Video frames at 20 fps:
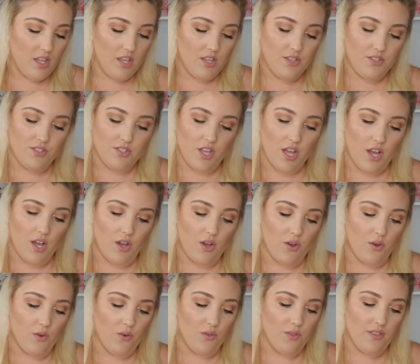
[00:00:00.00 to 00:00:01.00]

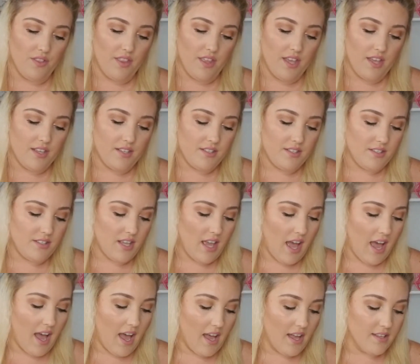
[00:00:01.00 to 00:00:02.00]
So this
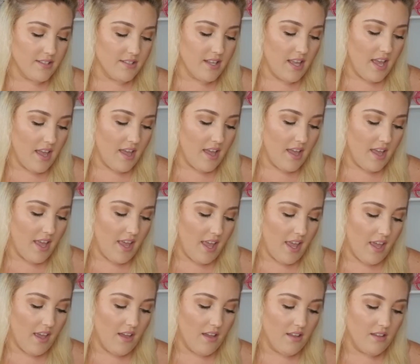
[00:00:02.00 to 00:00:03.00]
has
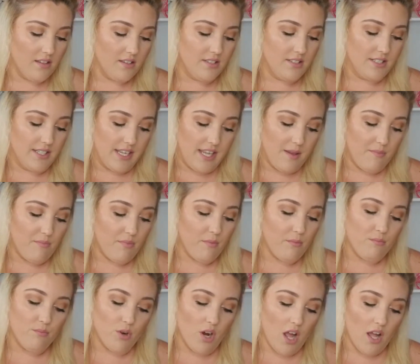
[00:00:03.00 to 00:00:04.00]
a deep
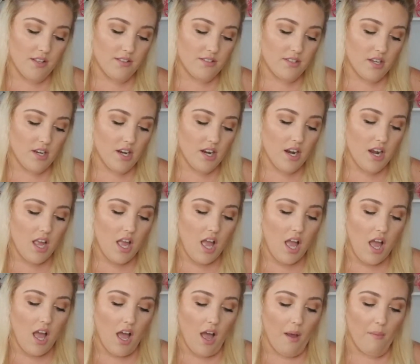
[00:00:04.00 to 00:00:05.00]
bronzer,
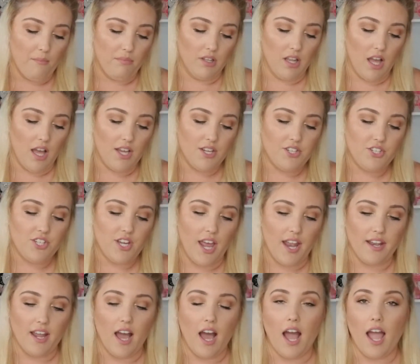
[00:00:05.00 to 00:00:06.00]
a blush, and
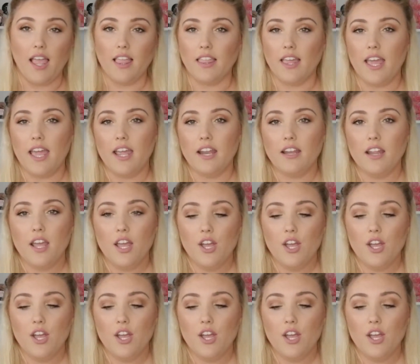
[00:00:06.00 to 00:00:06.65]
a highlight.